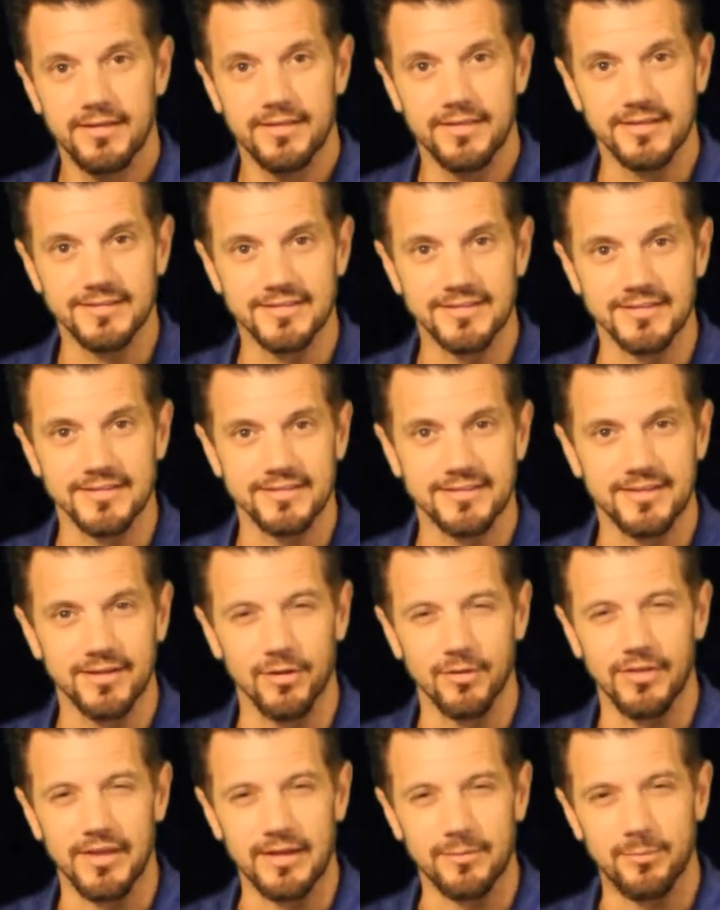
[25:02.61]
This is a
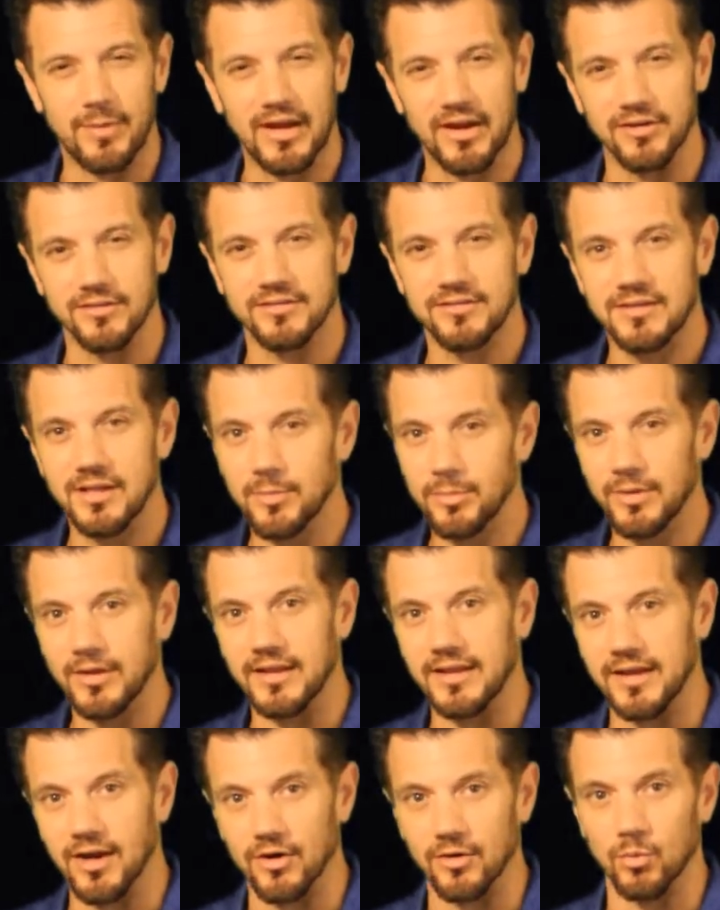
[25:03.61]
skill that parents
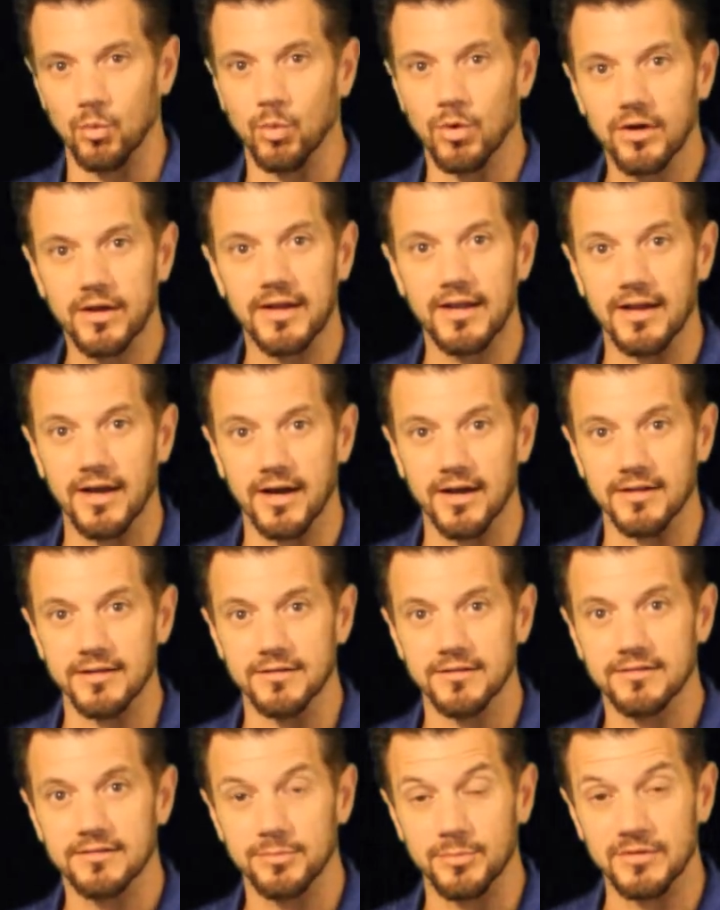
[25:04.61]
typically aren't working
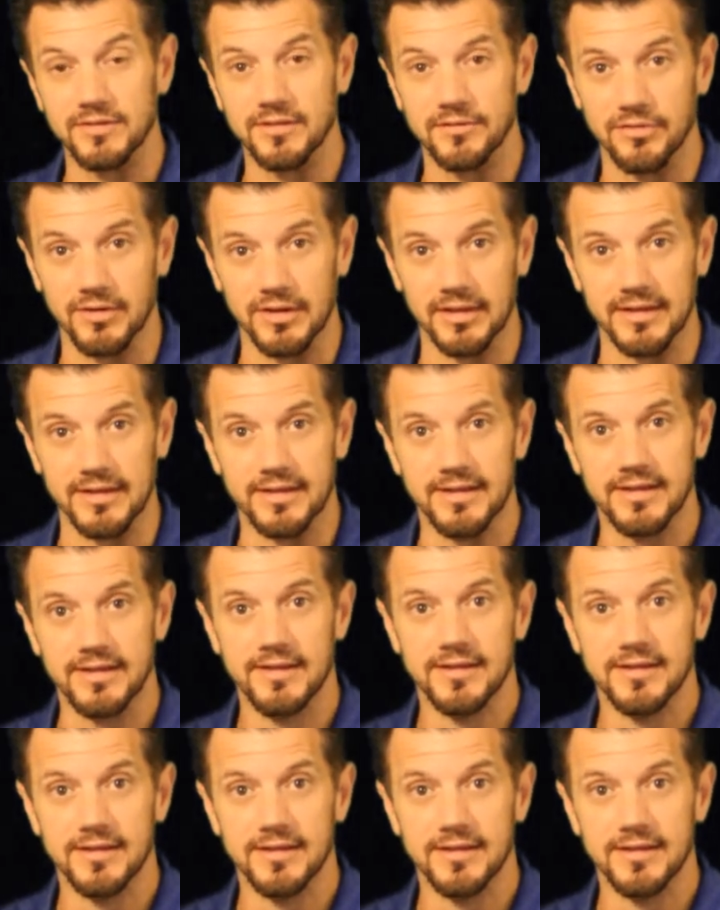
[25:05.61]
on specifically.